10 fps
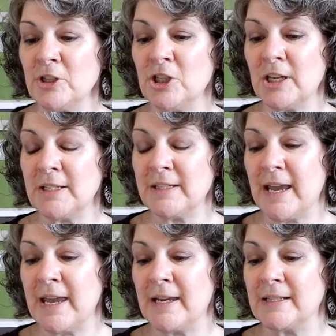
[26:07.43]
The chicks
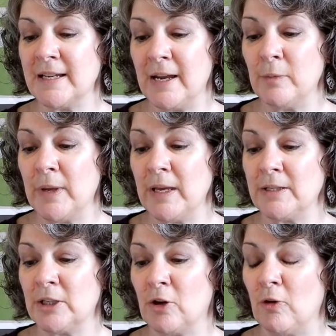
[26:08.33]
take 10
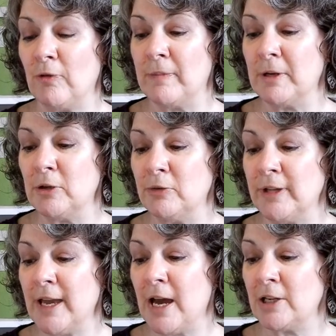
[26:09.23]
weeks to go from a
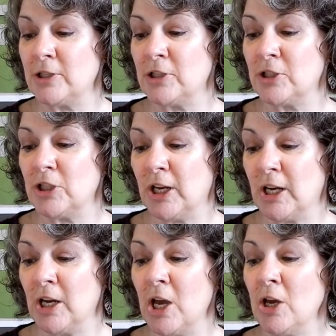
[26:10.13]
newly hatched
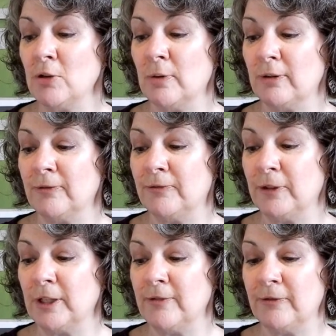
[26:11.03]
chick to a
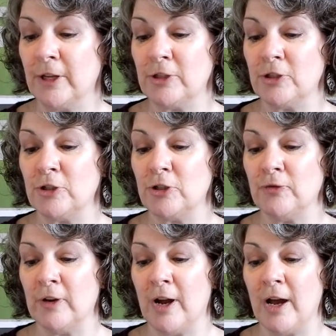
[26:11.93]
fully fledged
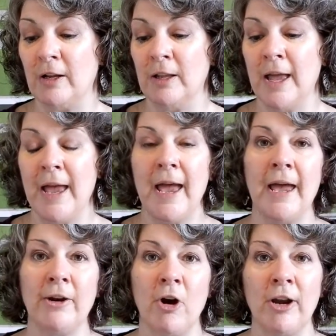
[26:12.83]
juvenile,
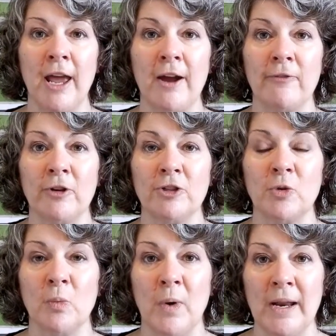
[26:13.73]
and on
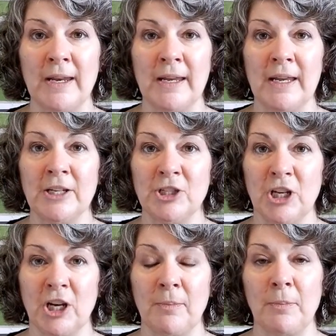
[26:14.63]
average, 1
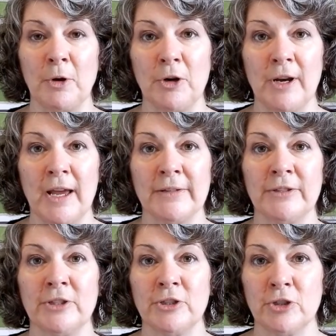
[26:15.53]
chick per
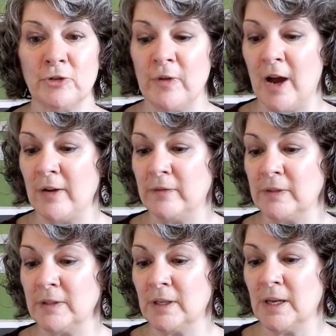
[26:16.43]
nest
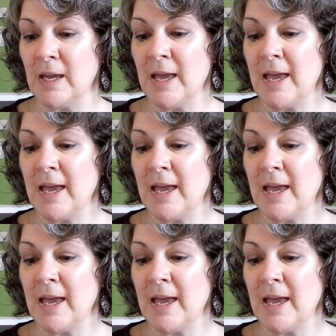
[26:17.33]
survives.